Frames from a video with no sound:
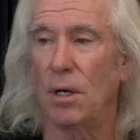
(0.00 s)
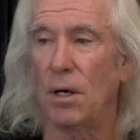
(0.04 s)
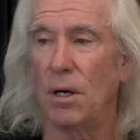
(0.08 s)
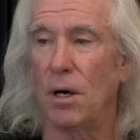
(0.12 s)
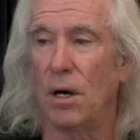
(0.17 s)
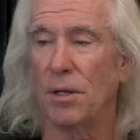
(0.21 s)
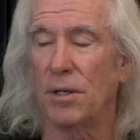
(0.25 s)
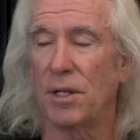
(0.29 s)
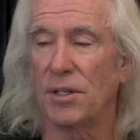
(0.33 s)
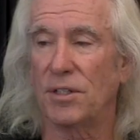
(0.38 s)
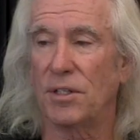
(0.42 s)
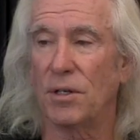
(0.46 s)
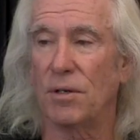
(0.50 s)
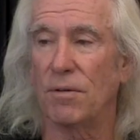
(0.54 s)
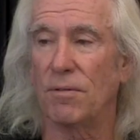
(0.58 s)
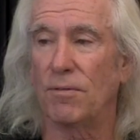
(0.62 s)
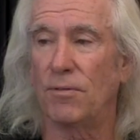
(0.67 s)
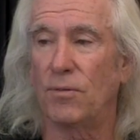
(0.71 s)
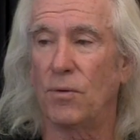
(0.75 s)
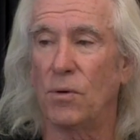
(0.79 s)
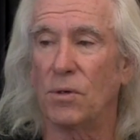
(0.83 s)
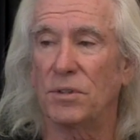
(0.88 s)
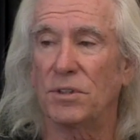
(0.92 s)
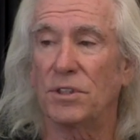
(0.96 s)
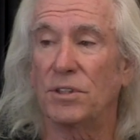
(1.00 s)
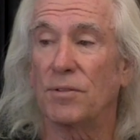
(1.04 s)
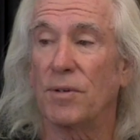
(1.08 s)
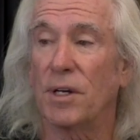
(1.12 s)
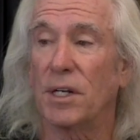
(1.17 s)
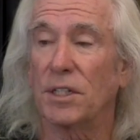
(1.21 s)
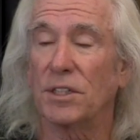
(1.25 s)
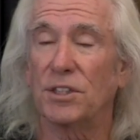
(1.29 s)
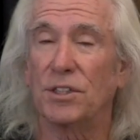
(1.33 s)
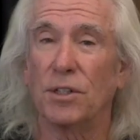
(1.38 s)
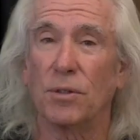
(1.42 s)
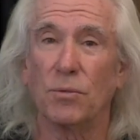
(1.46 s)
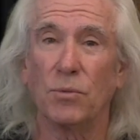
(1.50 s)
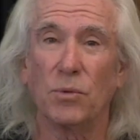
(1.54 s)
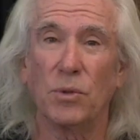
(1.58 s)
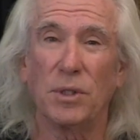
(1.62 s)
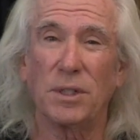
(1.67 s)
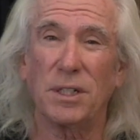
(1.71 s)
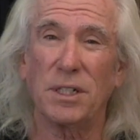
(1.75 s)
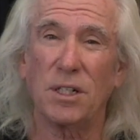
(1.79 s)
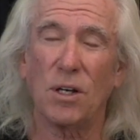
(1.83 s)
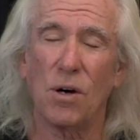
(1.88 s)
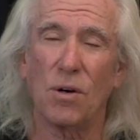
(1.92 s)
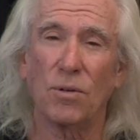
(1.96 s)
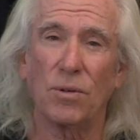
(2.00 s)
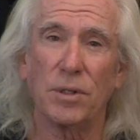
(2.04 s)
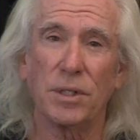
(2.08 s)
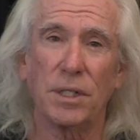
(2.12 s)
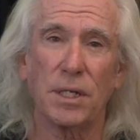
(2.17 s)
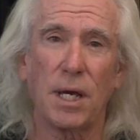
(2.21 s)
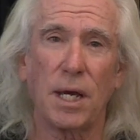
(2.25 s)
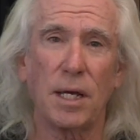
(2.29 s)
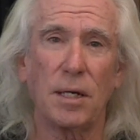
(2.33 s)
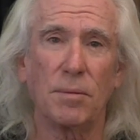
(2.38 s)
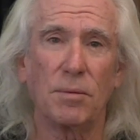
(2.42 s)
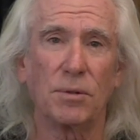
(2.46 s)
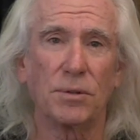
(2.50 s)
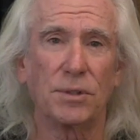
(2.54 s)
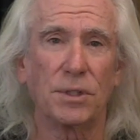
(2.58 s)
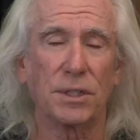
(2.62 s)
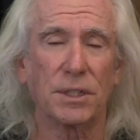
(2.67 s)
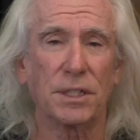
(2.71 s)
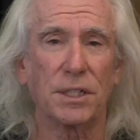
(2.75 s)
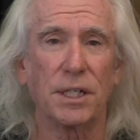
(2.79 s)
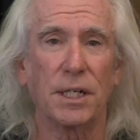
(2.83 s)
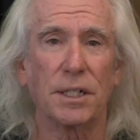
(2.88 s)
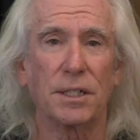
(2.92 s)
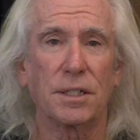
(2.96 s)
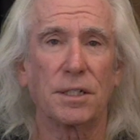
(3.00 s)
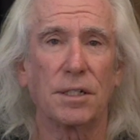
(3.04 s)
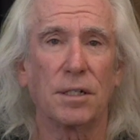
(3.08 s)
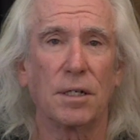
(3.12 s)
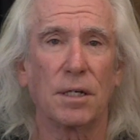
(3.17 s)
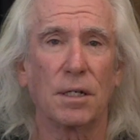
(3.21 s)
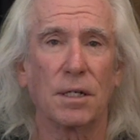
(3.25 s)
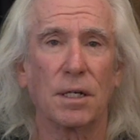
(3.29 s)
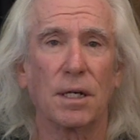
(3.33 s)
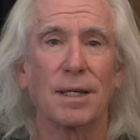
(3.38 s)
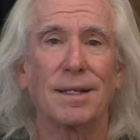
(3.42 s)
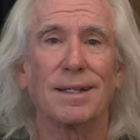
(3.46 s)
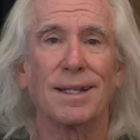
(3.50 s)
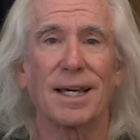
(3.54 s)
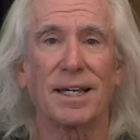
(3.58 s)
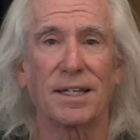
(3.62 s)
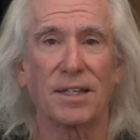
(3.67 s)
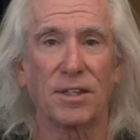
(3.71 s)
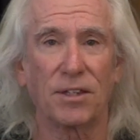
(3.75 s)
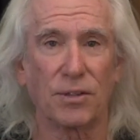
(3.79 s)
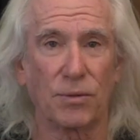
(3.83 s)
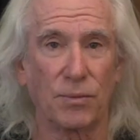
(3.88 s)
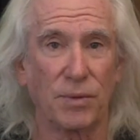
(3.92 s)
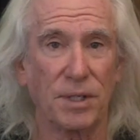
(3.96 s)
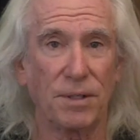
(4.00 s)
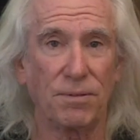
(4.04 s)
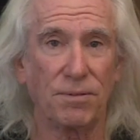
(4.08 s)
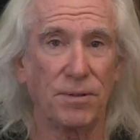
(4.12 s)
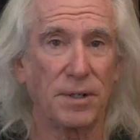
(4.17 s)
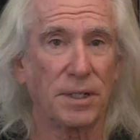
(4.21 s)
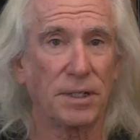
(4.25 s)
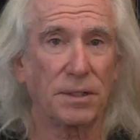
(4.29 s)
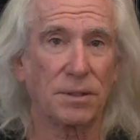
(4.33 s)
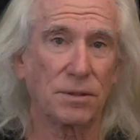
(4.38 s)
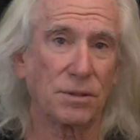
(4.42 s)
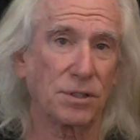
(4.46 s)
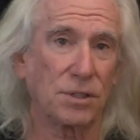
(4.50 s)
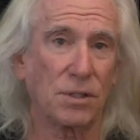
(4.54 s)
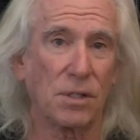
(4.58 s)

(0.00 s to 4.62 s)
On the 3rd and 4th strings, you're really only able to get like 3 fingers